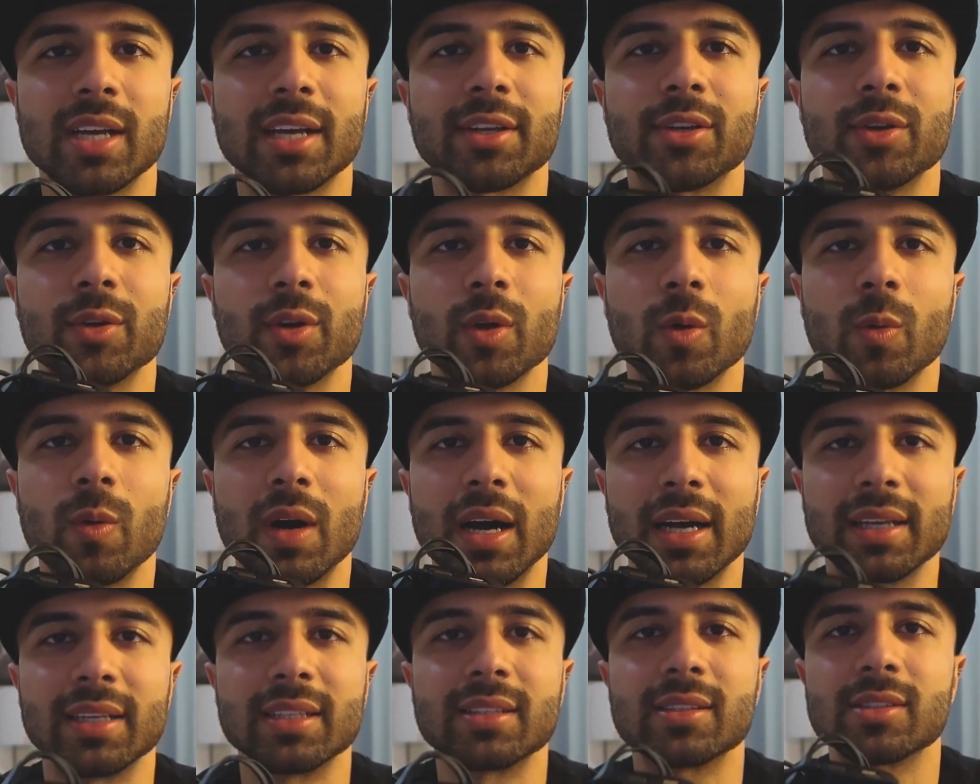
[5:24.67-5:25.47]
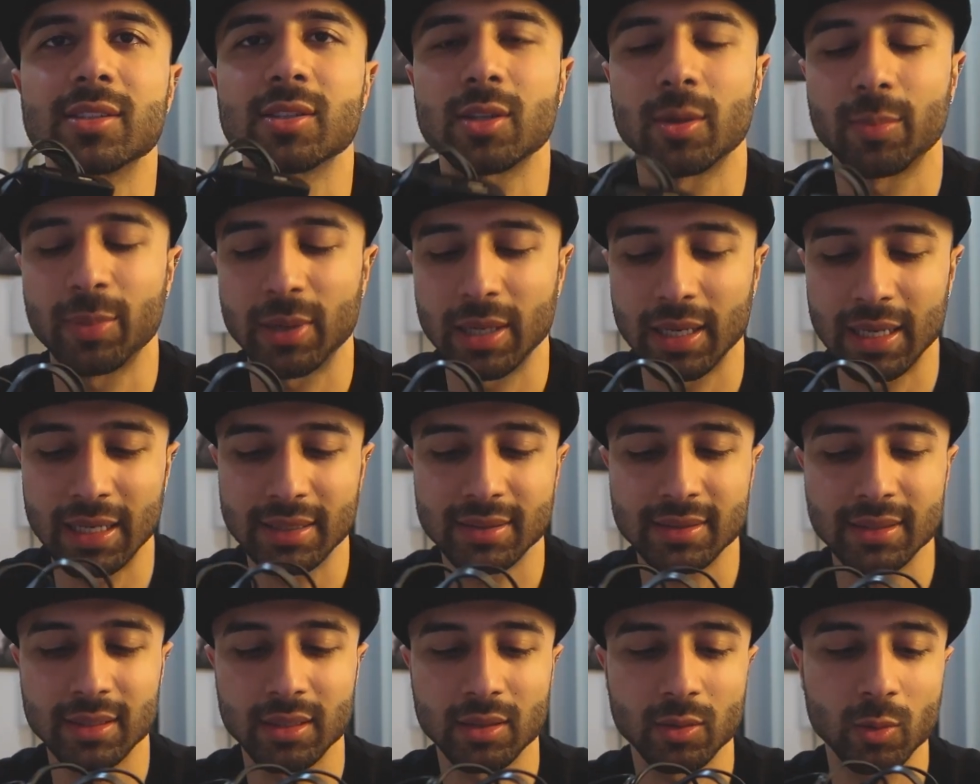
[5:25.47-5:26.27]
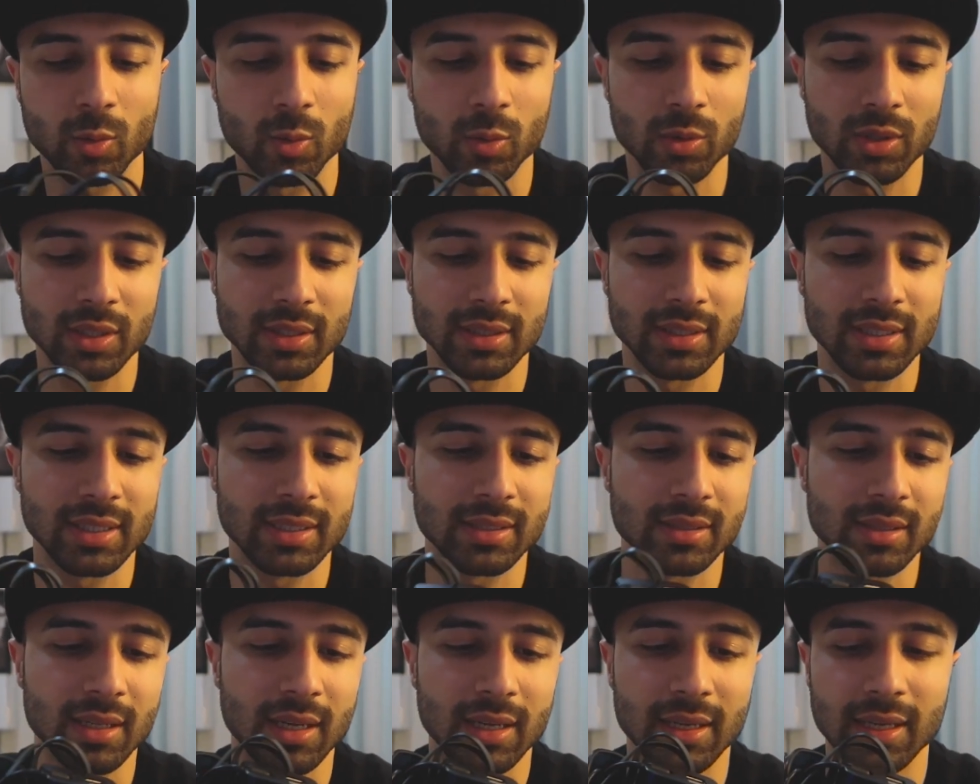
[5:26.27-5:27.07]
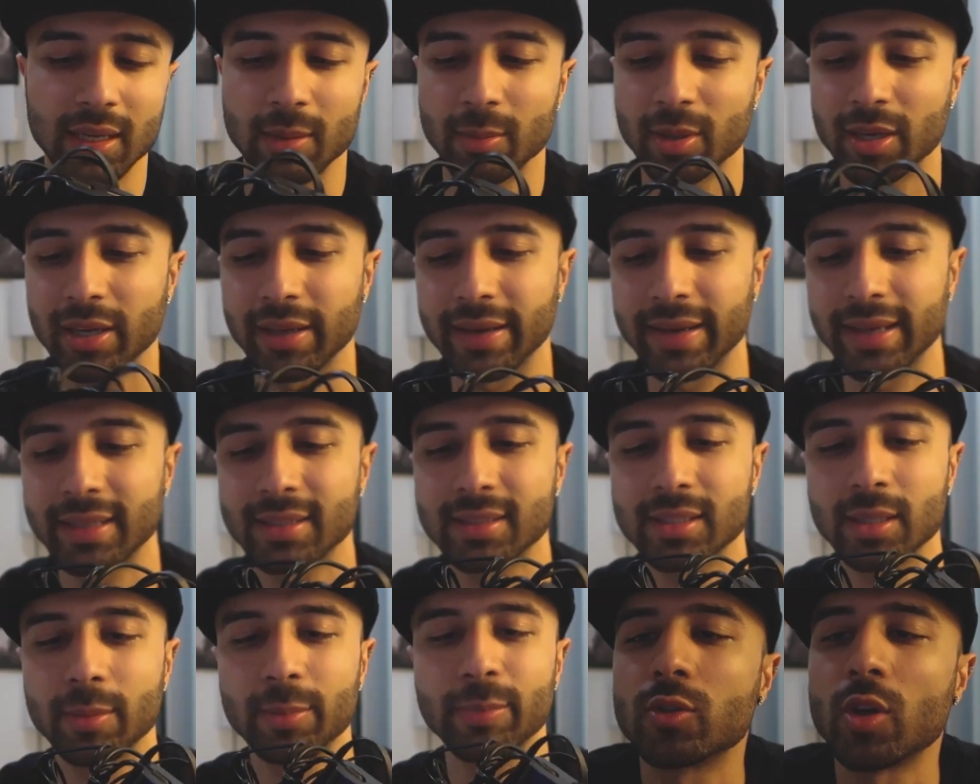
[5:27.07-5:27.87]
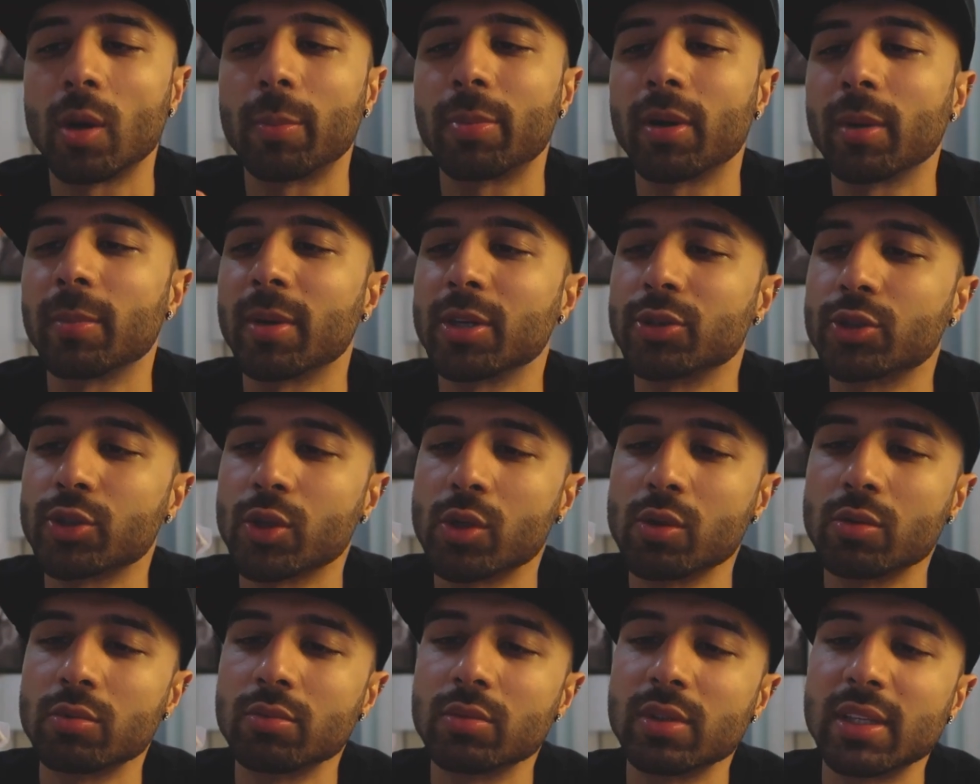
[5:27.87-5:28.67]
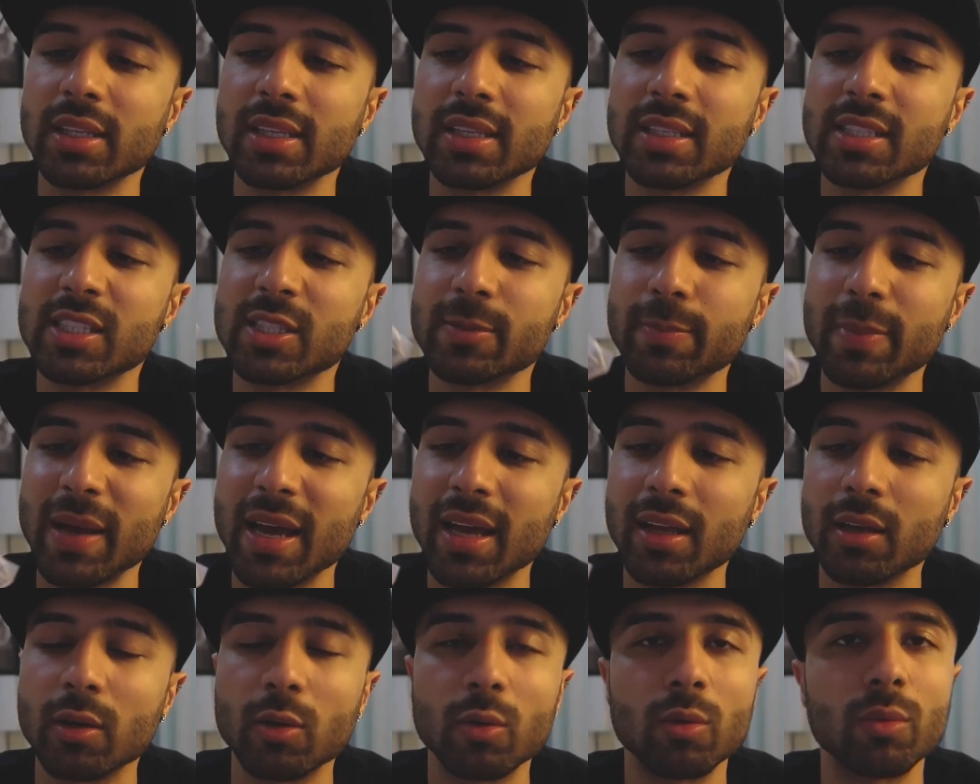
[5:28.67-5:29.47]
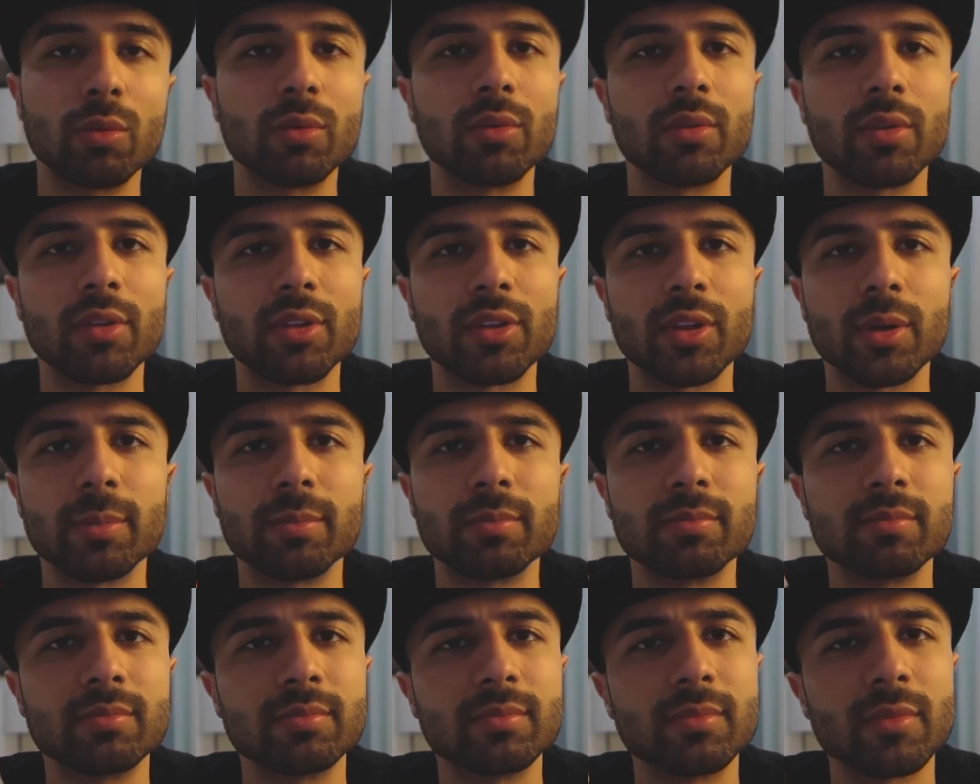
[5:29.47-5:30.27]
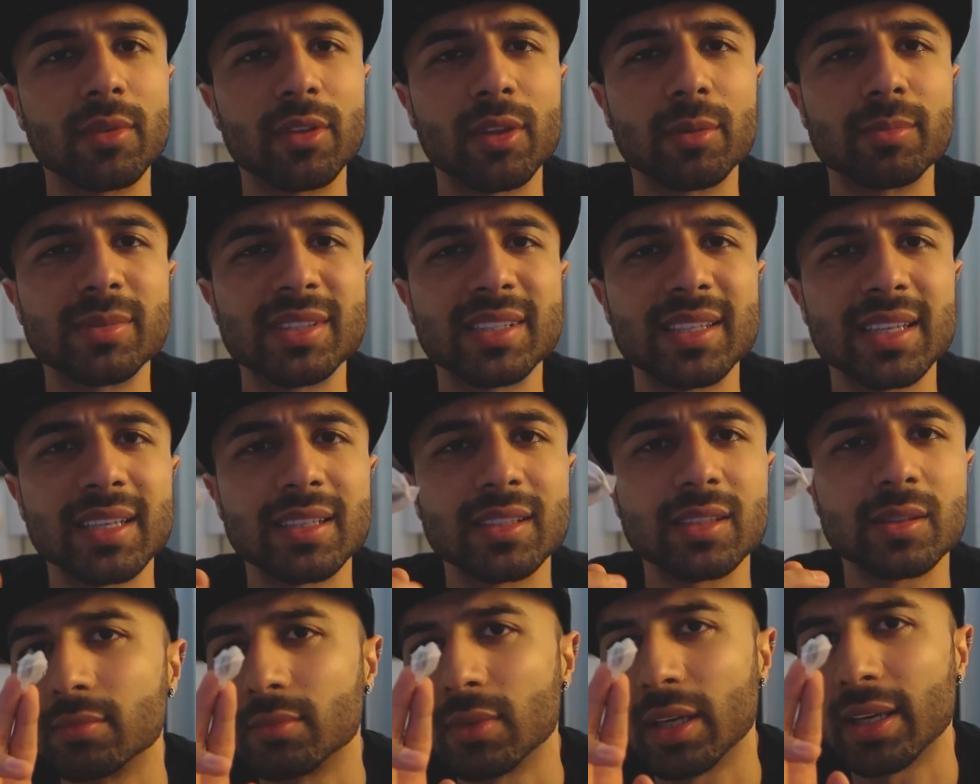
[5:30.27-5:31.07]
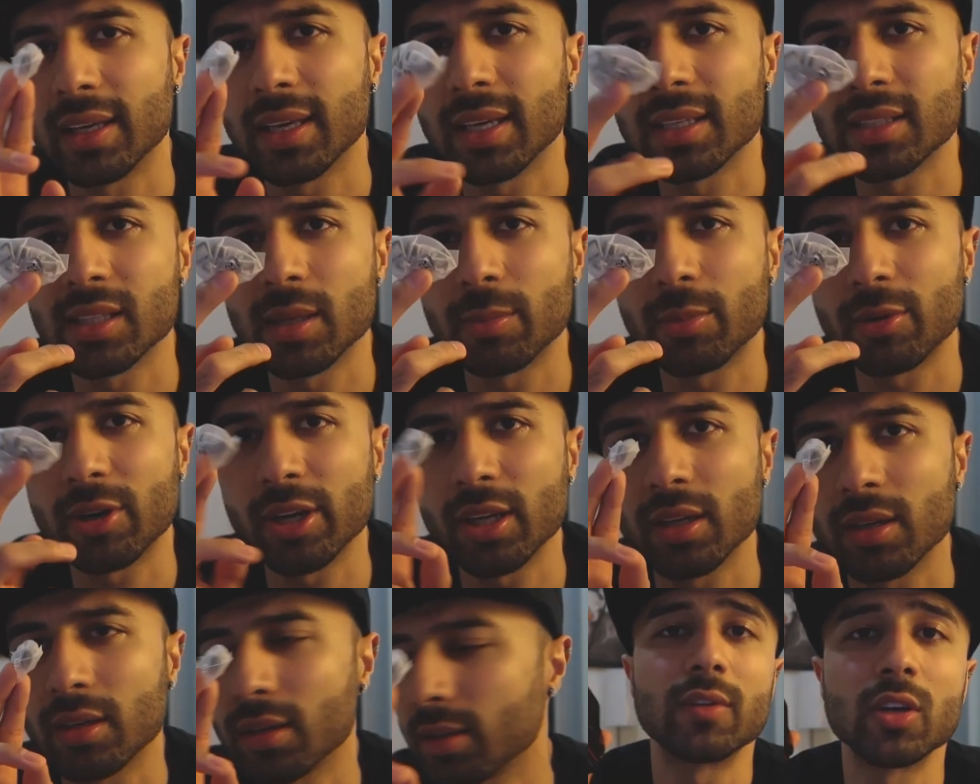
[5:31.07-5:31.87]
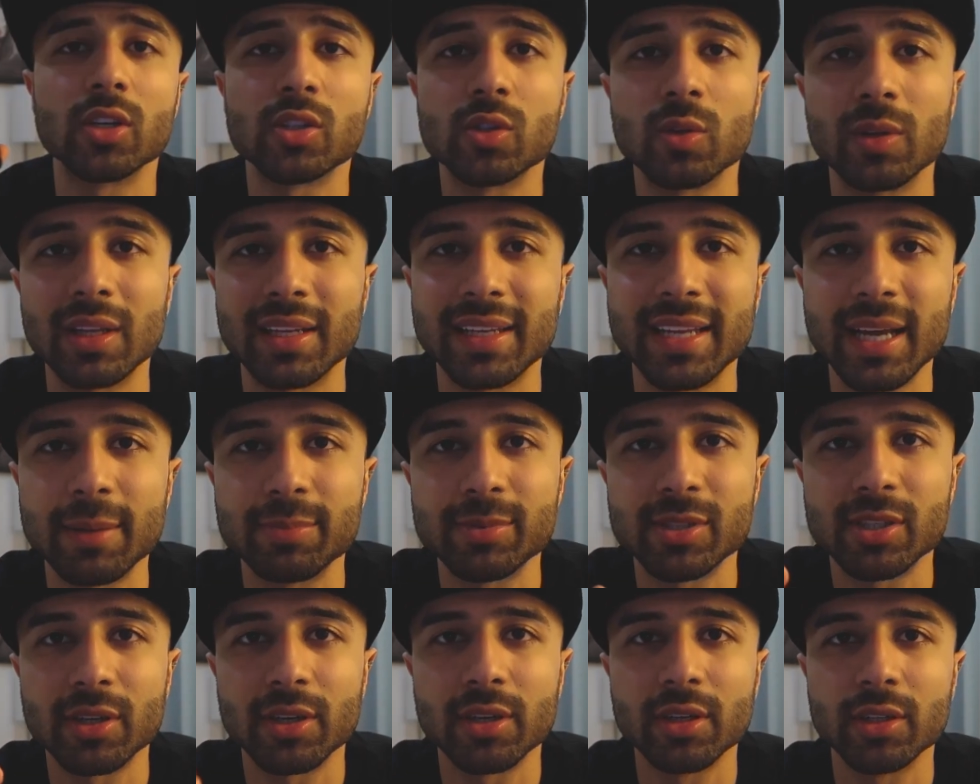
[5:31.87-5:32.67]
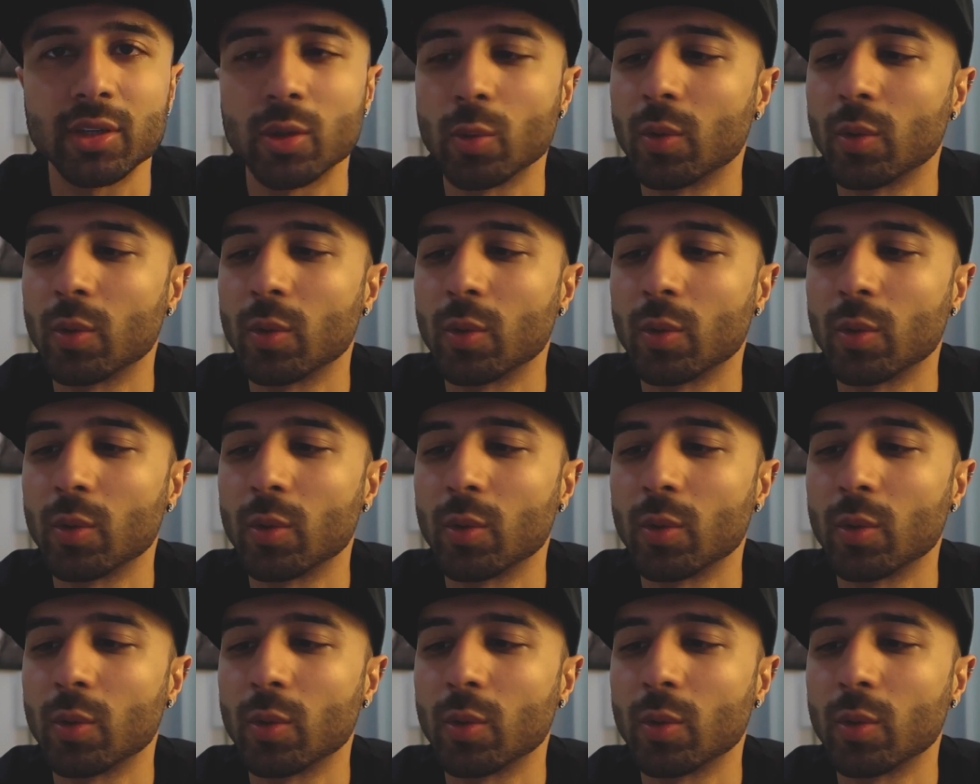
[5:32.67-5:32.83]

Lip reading: I don't know why. I need to stop collecting and hoarding these like I'm a collector. To operate my drone, the spare little thumbsticks in case they break. Universal adapter.